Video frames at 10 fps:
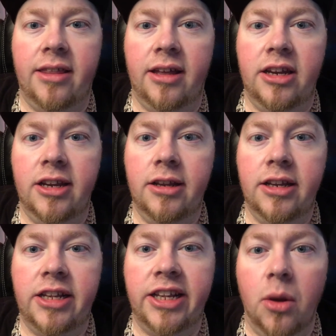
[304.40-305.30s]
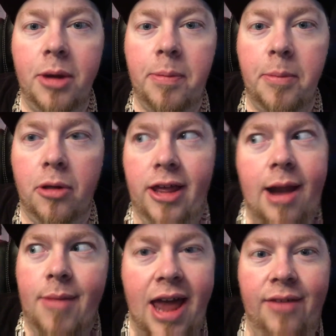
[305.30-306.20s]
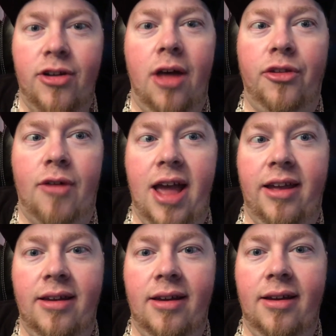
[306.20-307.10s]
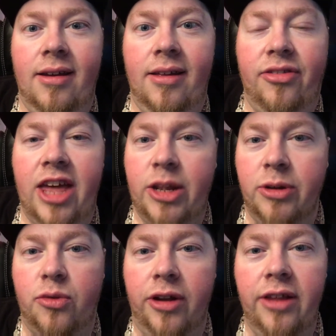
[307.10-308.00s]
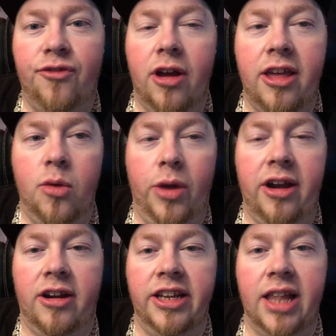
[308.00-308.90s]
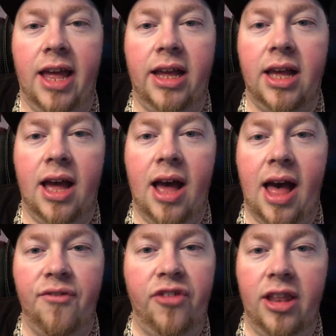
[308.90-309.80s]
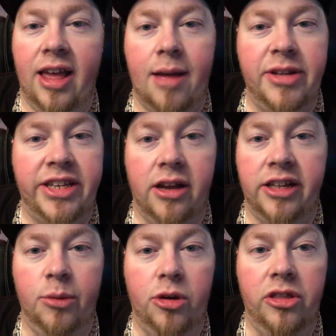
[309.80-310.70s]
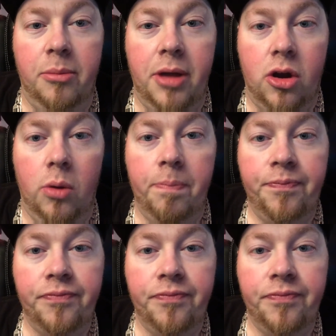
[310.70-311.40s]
that so many people, and I'm not even on the right. That's what's really fucking weird, is like, I feel like I'm stuck somewhere in the middle.